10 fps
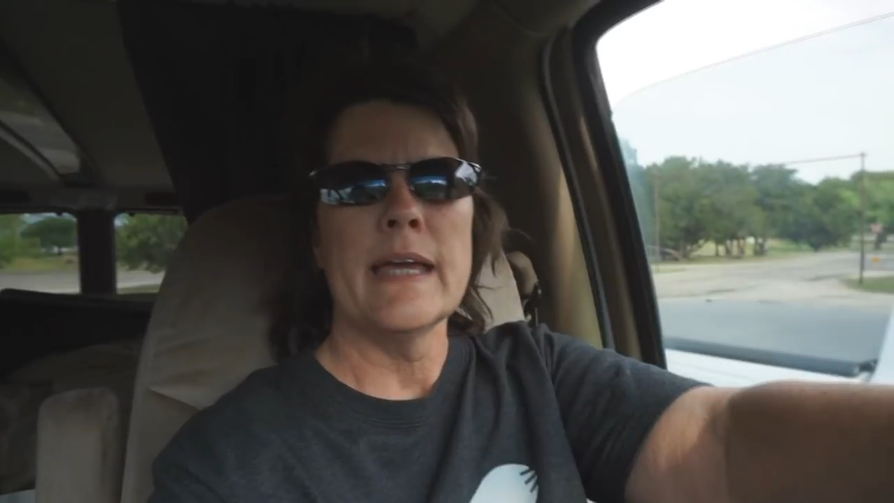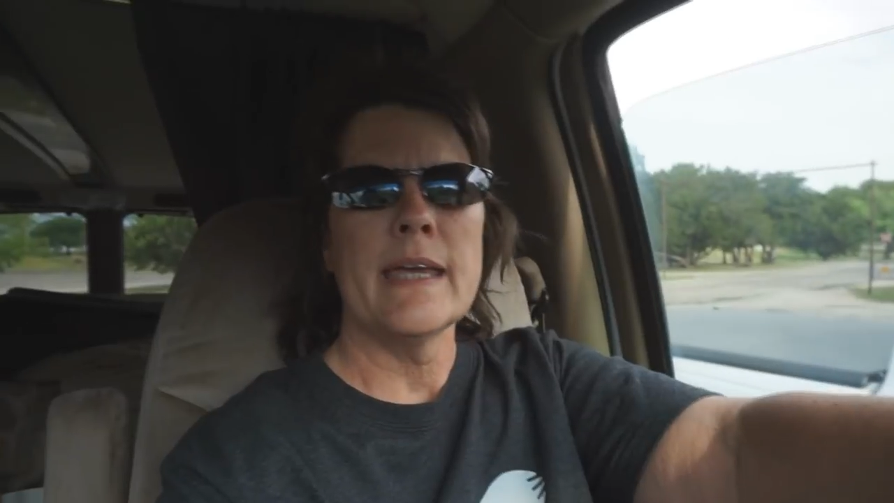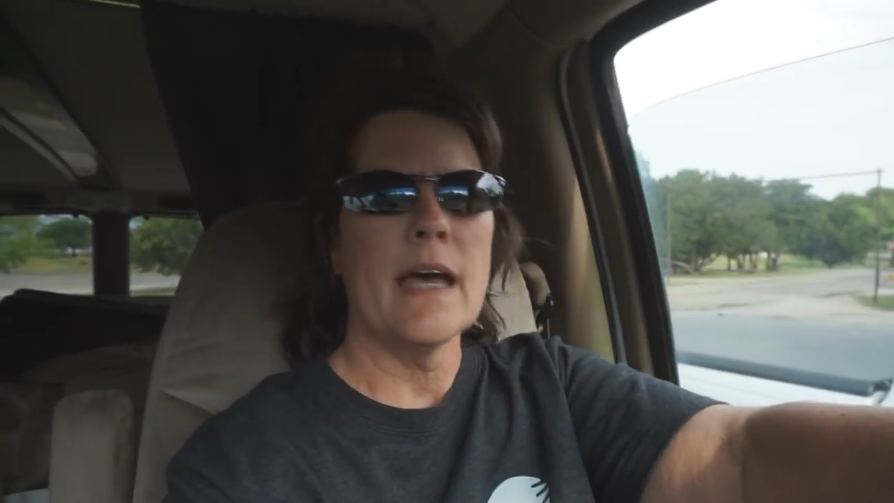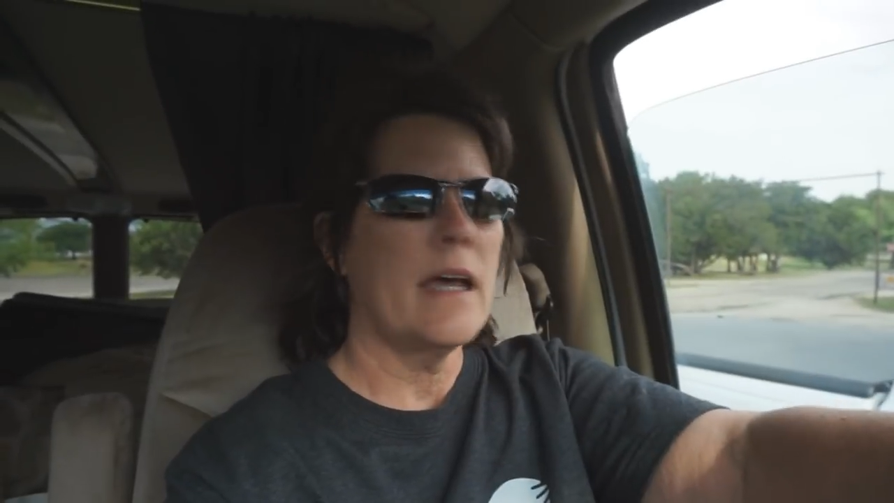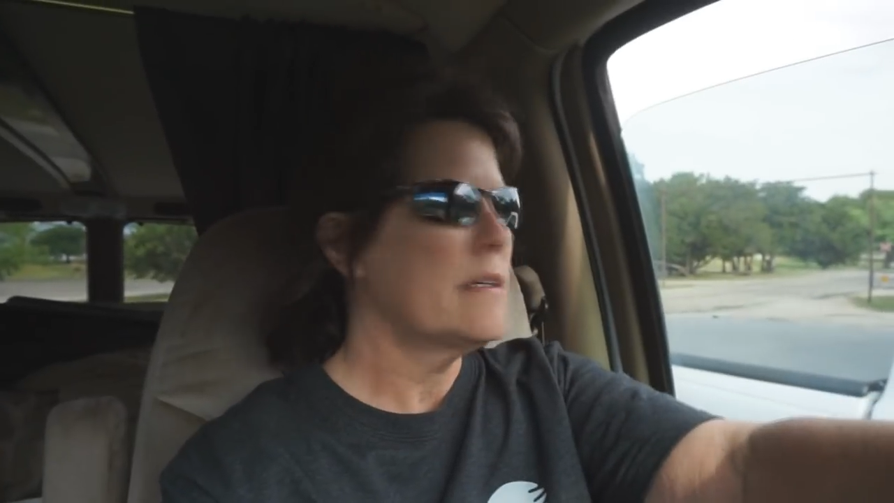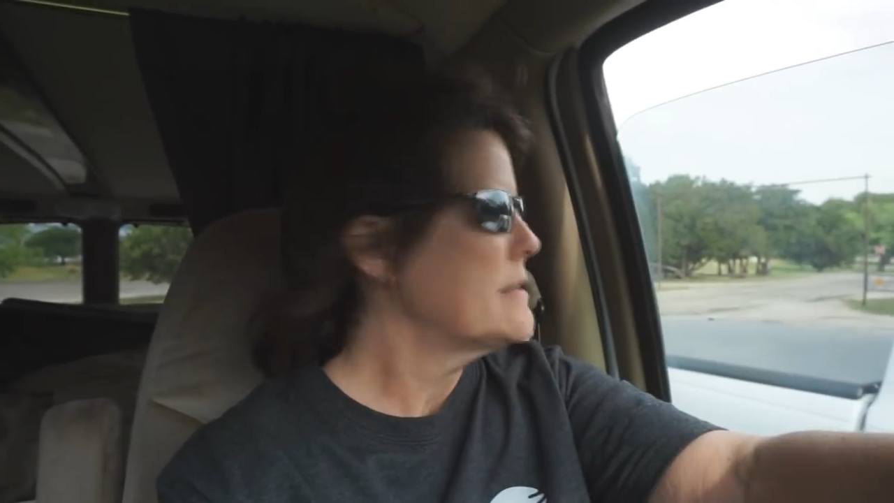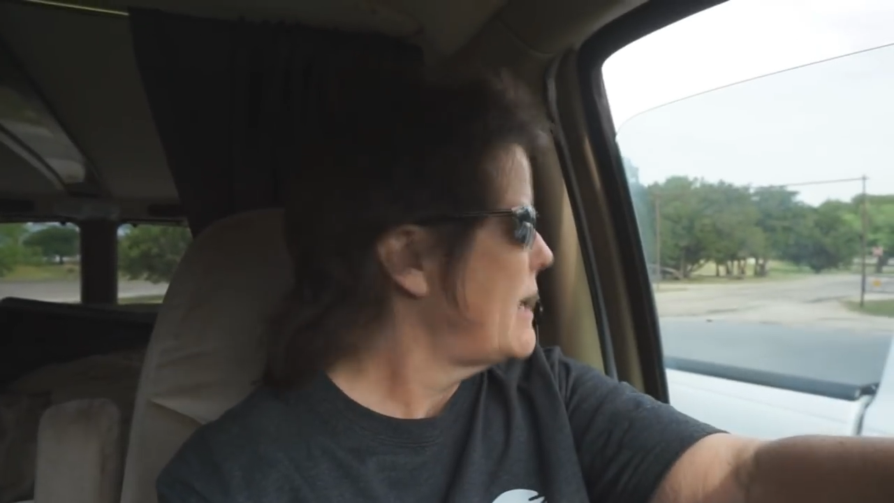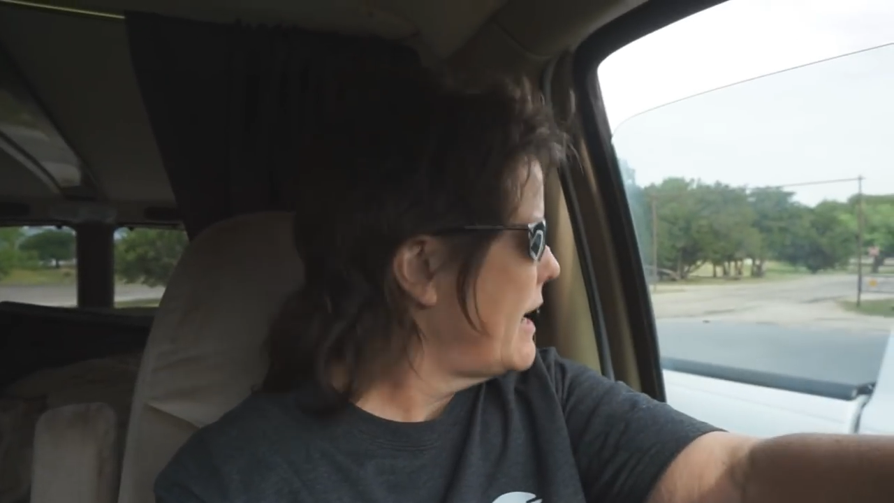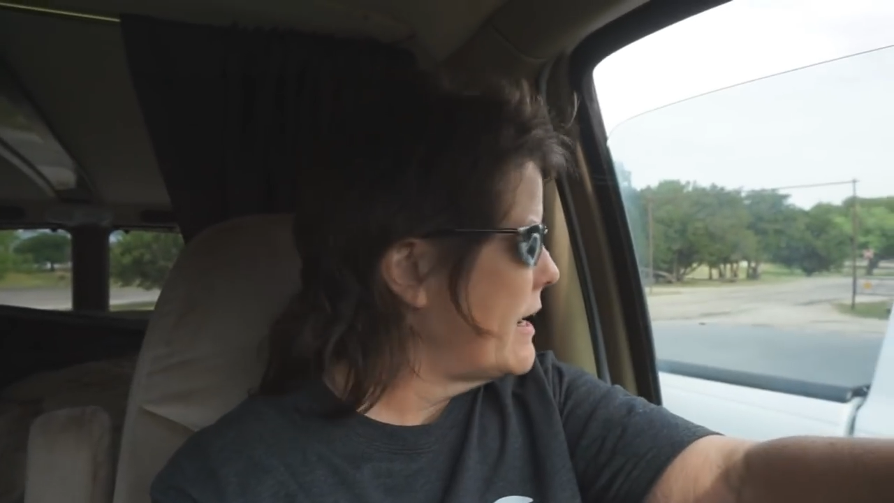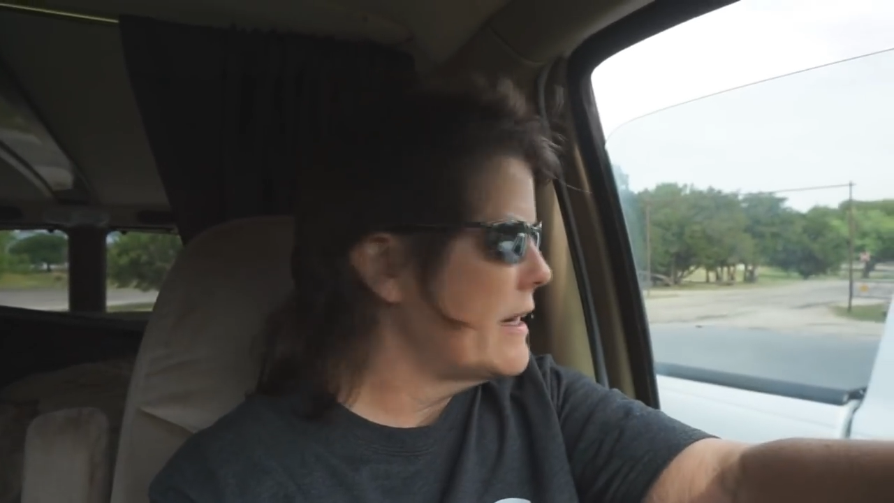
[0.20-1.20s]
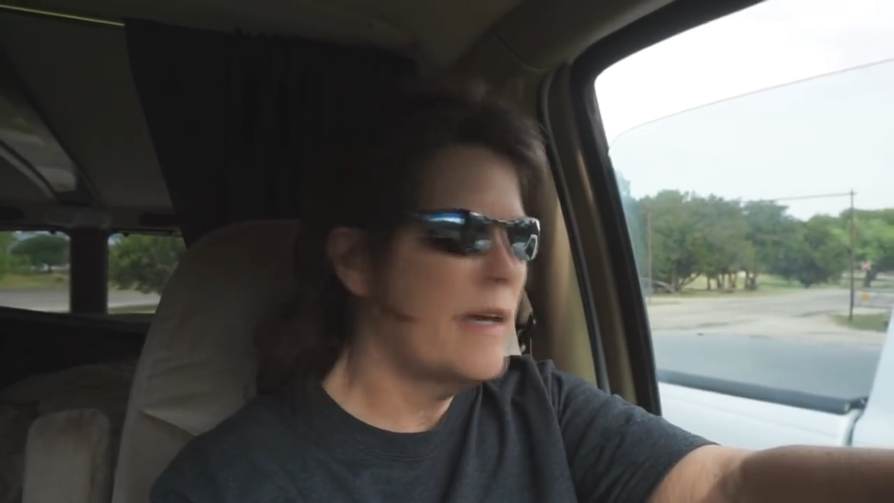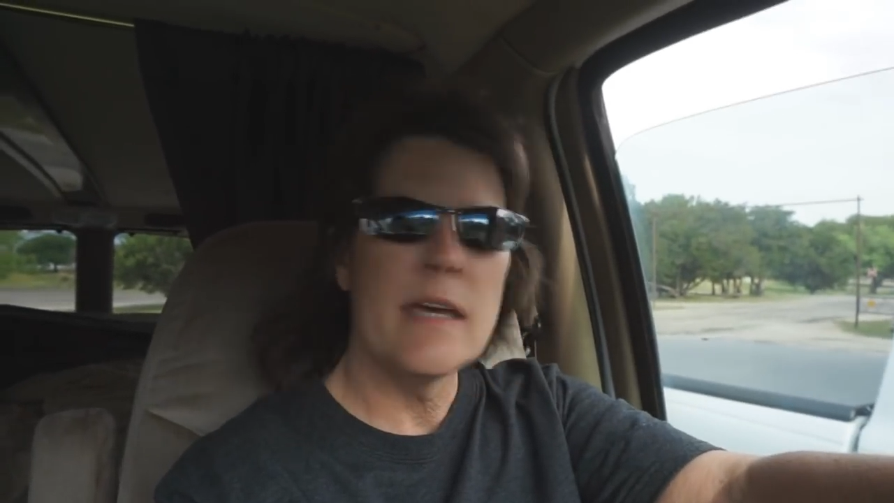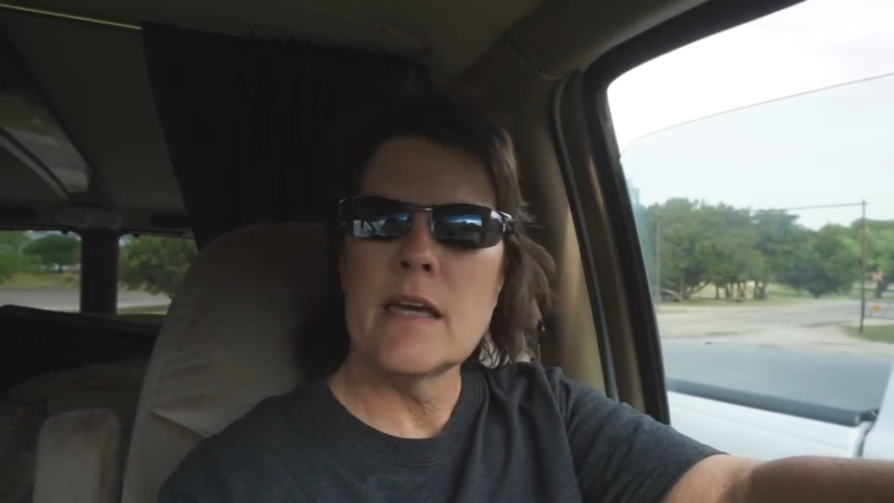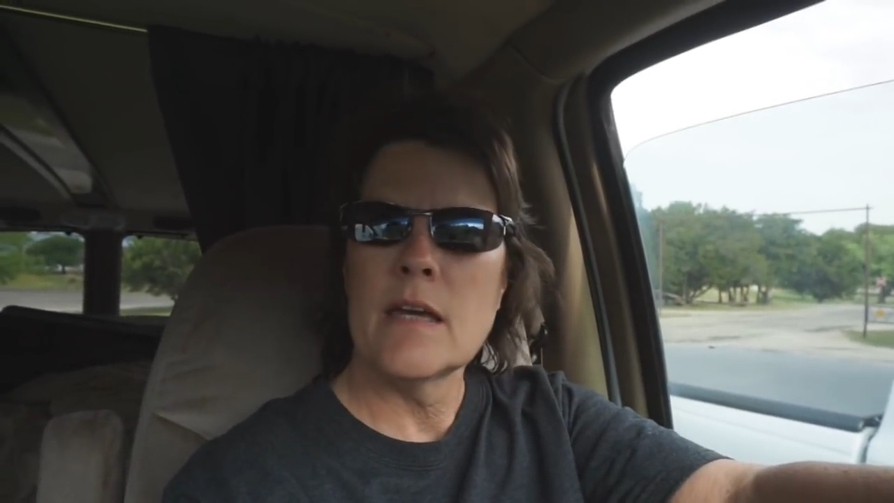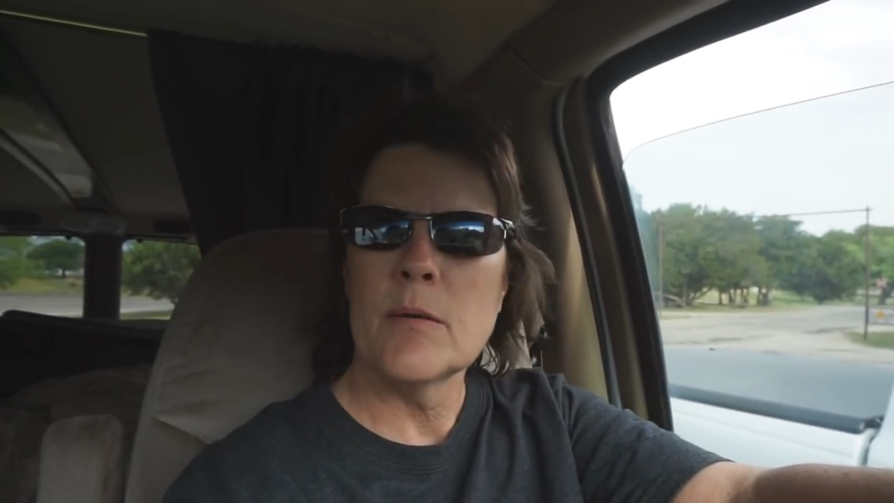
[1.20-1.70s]
Hey guys, I
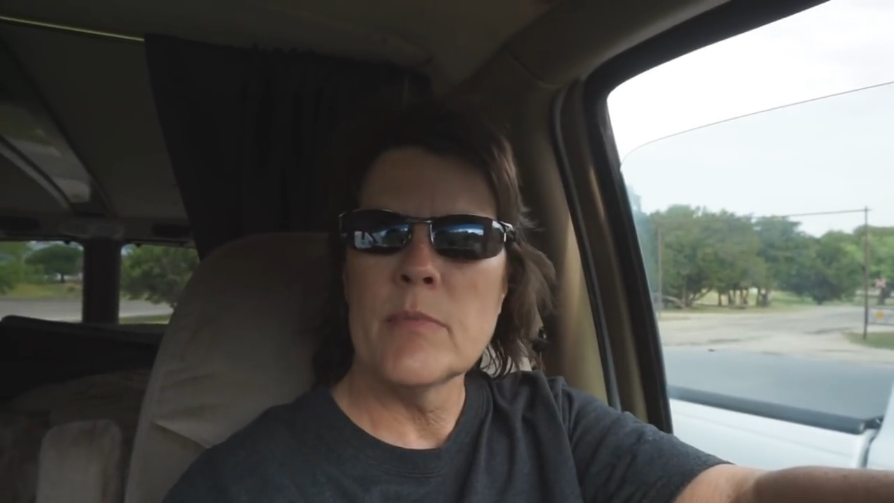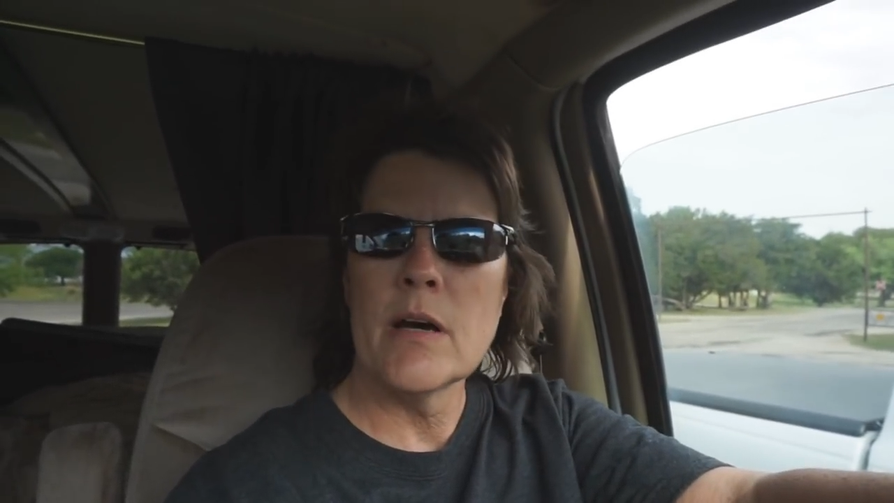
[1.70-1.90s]
am